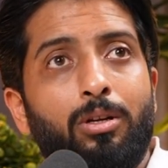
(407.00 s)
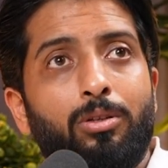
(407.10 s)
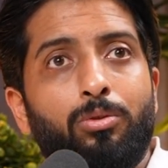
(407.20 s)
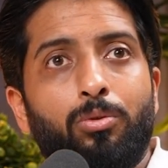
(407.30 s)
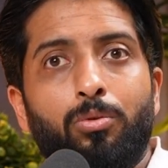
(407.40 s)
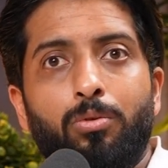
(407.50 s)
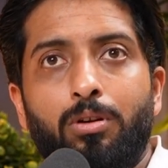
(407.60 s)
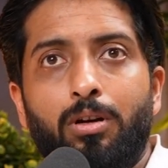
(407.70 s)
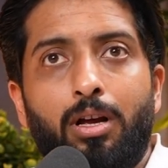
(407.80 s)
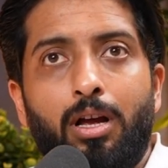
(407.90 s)
So
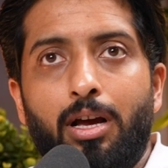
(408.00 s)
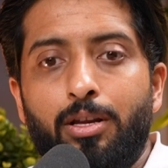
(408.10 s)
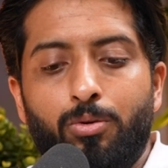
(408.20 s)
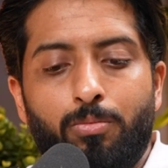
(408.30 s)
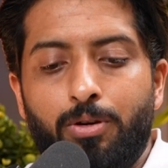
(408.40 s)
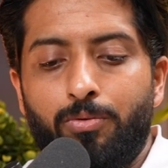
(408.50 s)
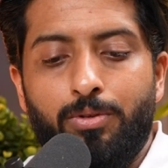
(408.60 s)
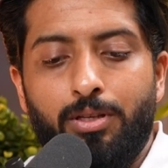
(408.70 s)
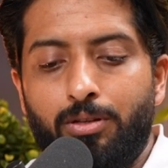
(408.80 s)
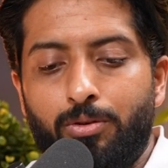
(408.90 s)
I know my
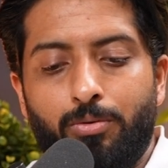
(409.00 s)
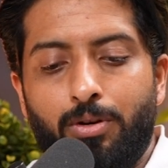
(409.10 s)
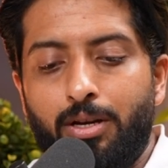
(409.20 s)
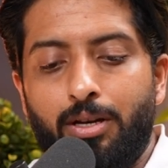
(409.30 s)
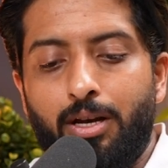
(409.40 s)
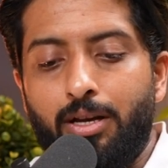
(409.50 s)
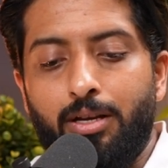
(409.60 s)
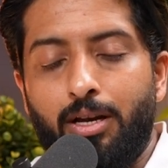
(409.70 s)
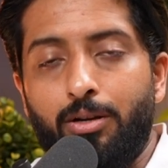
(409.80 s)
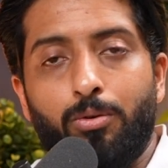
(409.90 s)
routine, you know.
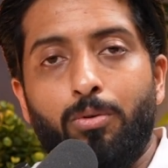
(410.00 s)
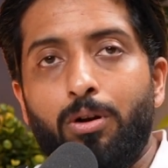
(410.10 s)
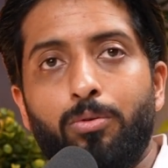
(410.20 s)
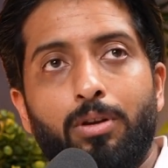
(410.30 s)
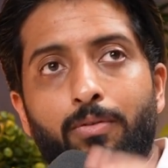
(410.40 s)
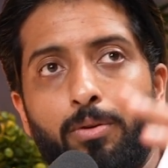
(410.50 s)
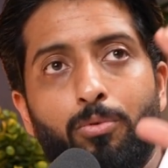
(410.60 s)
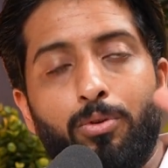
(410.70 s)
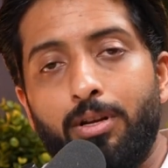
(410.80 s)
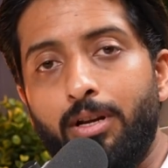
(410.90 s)
I go out every
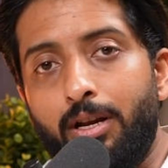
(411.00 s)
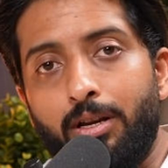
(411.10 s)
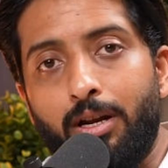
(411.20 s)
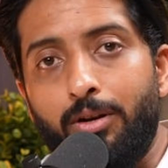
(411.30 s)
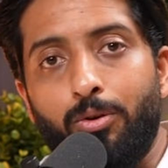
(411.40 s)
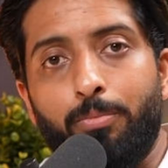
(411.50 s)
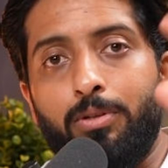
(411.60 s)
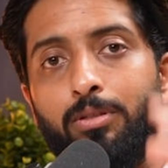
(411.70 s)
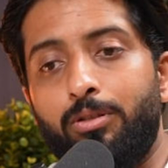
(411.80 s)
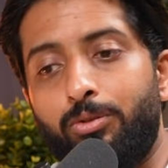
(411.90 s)
morning. I drop my
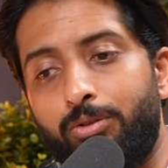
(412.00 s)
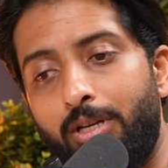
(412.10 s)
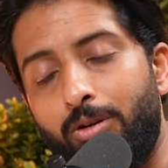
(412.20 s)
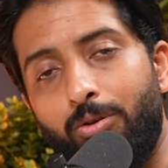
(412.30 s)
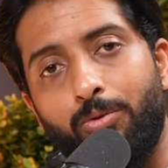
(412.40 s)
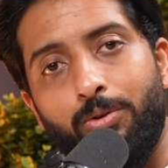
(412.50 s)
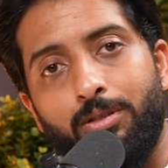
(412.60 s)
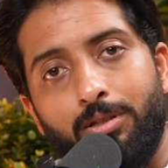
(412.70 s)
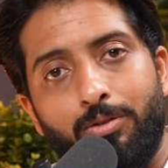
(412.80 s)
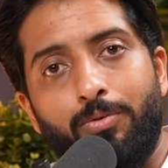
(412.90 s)
son. So Silicon
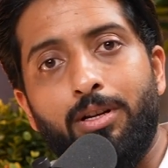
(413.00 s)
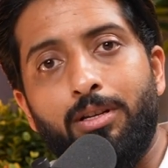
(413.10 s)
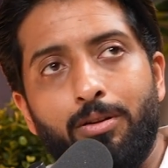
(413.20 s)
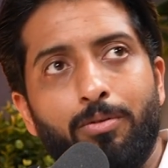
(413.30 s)
Oasis is right.